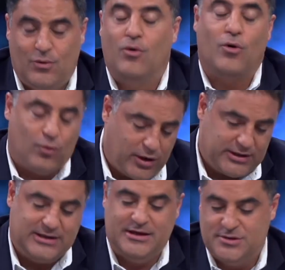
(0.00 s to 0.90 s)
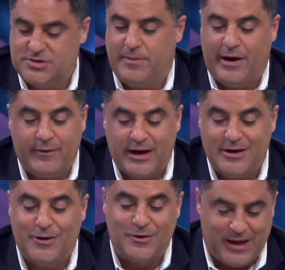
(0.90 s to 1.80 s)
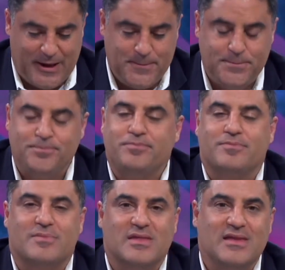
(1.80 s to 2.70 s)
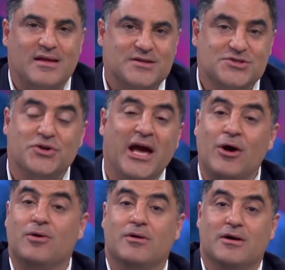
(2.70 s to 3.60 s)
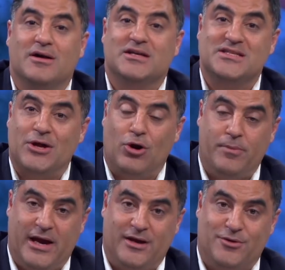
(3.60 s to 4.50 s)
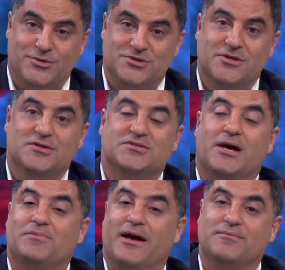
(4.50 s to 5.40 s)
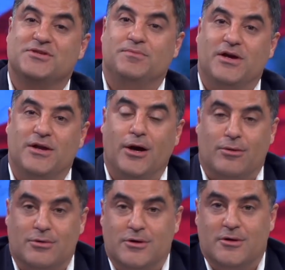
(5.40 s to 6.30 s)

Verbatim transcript: or one of the leaders of Bahrain. Okay, so now it's not all bad news. Sometimes it'd be a no.